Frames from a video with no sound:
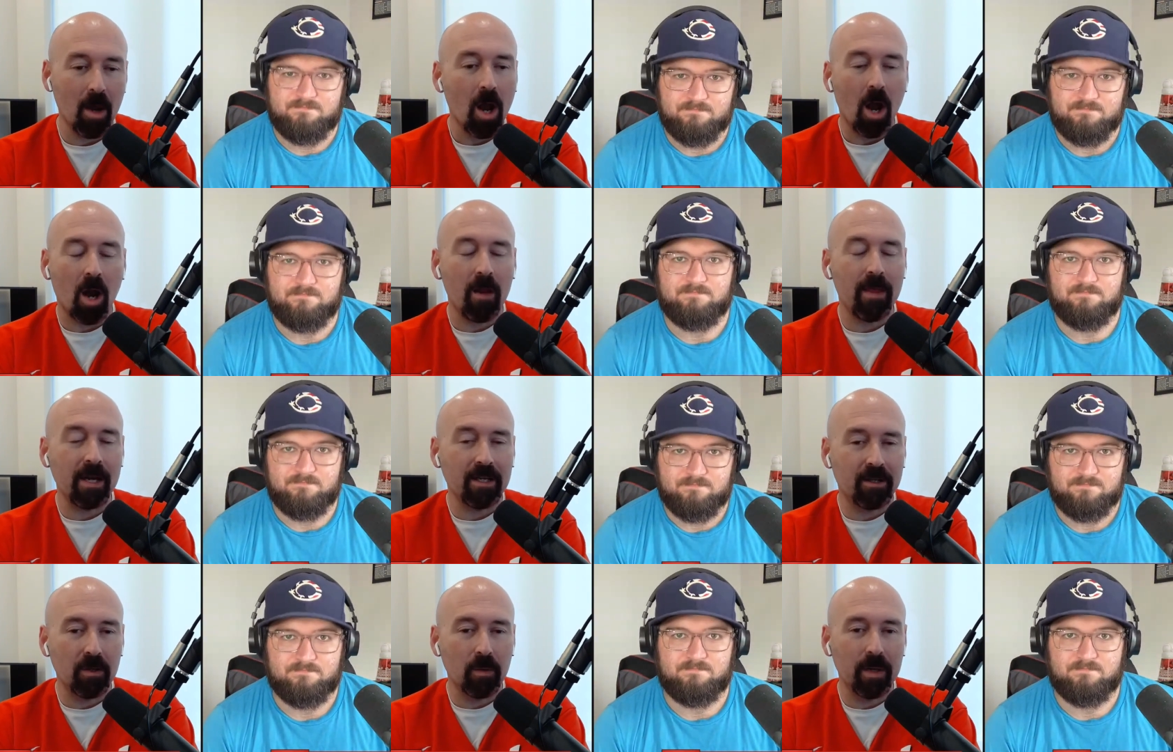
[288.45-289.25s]
Speaker 1: Are they
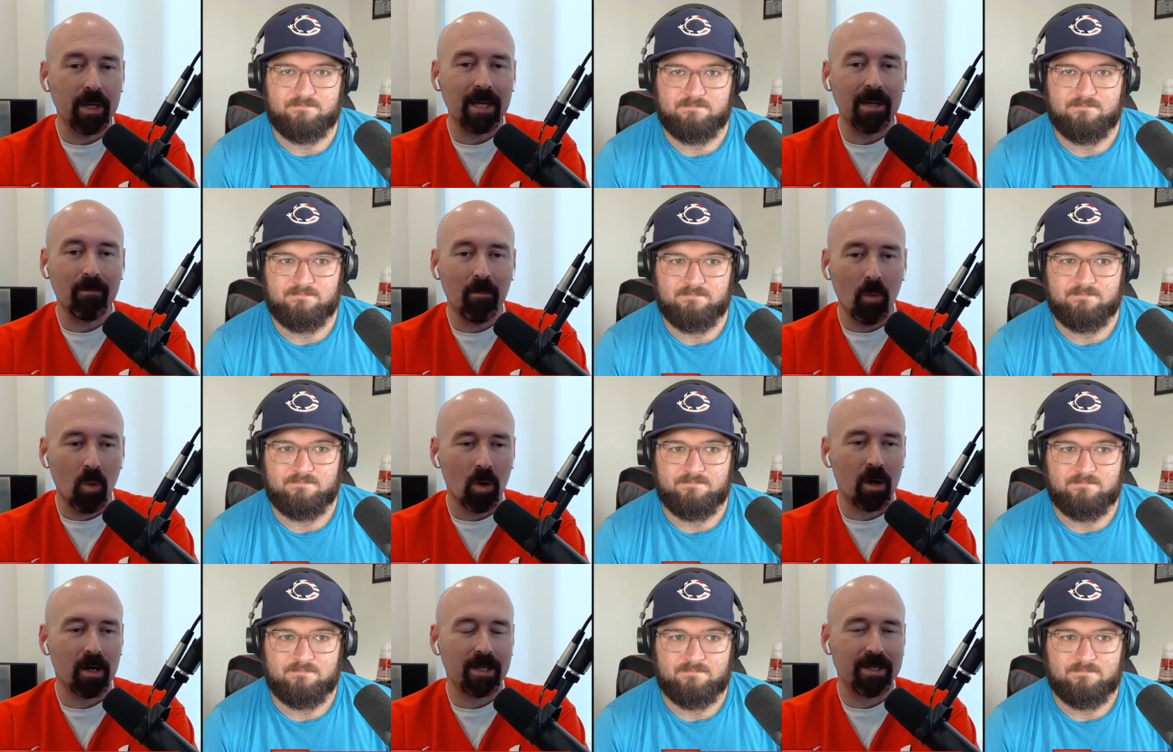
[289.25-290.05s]
doing
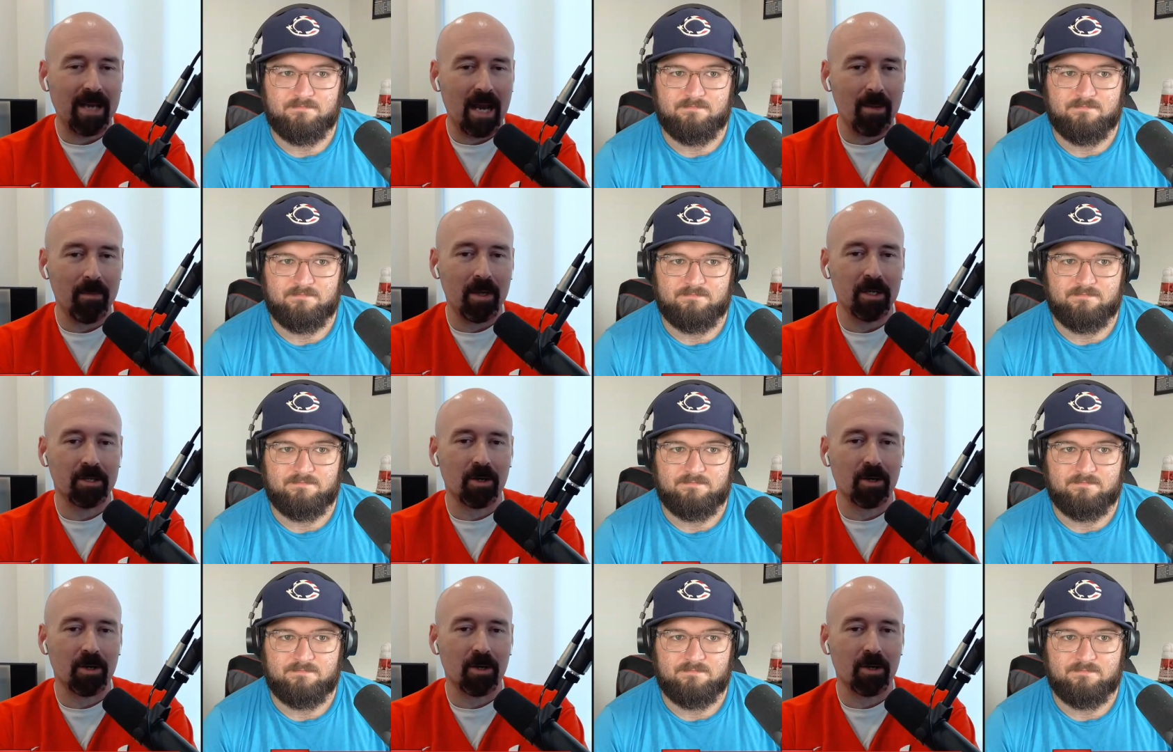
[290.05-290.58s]
more damage?